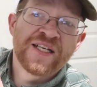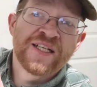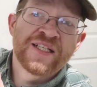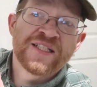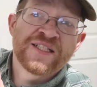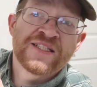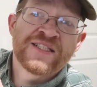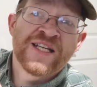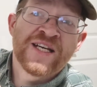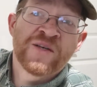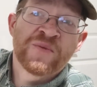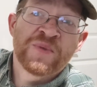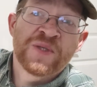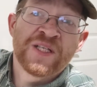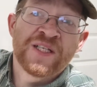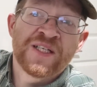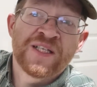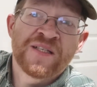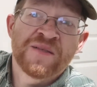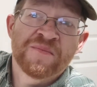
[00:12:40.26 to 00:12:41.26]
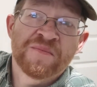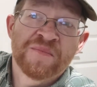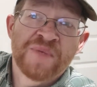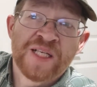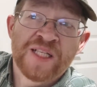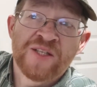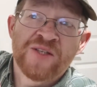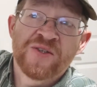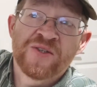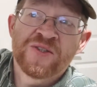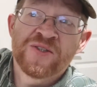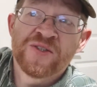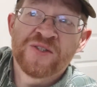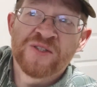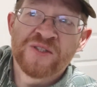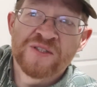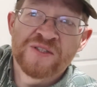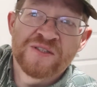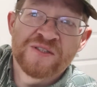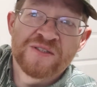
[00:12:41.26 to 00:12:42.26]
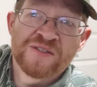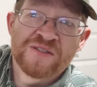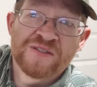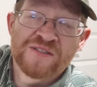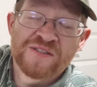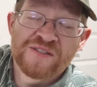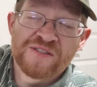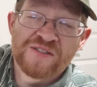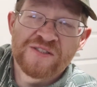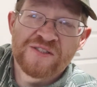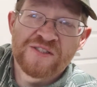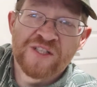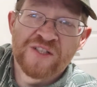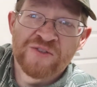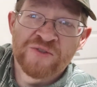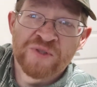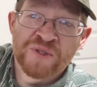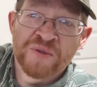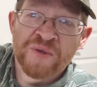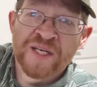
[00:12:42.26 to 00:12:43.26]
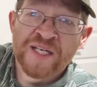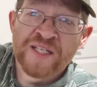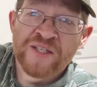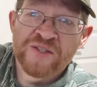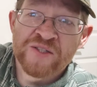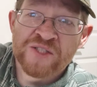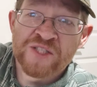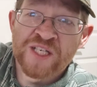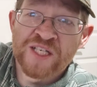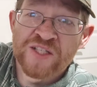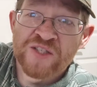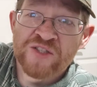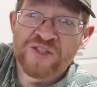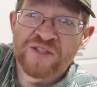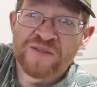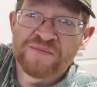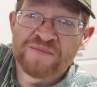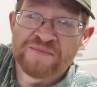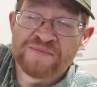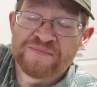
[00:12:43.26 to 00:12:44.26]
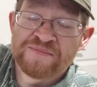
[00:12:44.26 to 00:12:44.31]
and it's now playing my local country radio station.